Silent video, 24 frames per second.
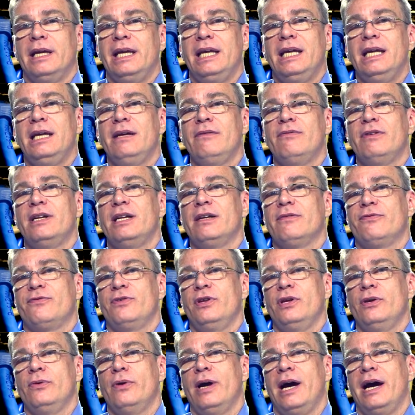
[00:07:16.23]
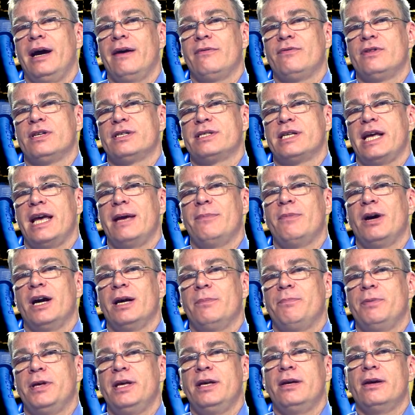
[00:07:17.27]
even if you have the same
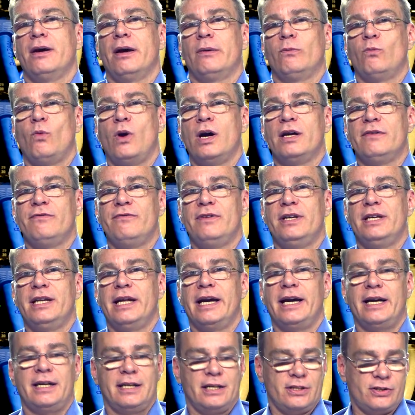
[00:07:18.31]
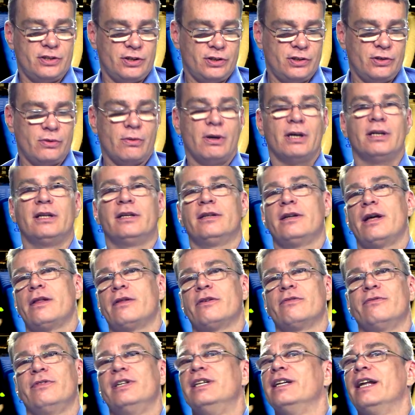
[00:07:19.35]
IP on one VLAN as you do on
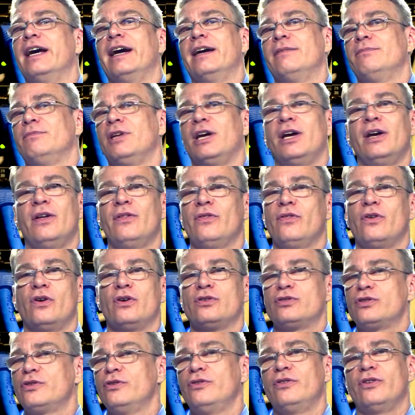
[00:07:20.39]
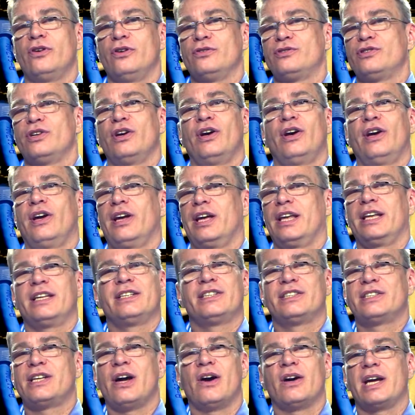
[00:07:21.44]
another VLAN, those two nodes
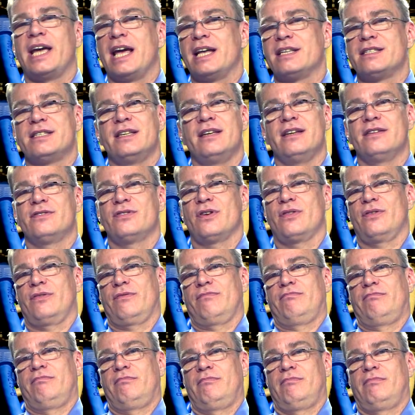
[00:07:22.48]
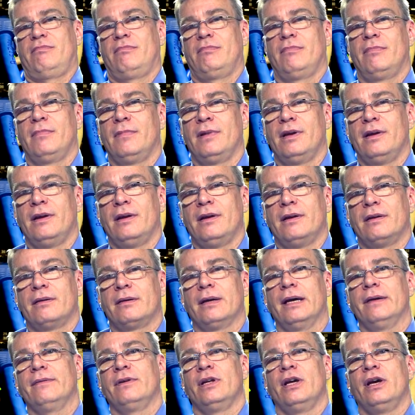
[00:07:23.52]
still can't see each other.
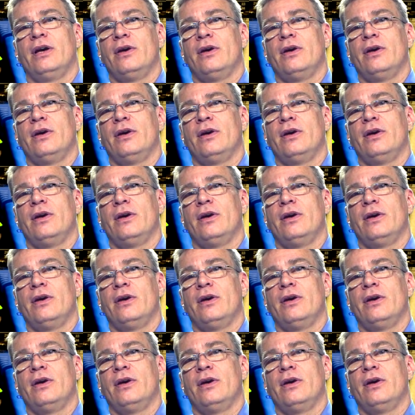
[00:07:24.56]
Okay?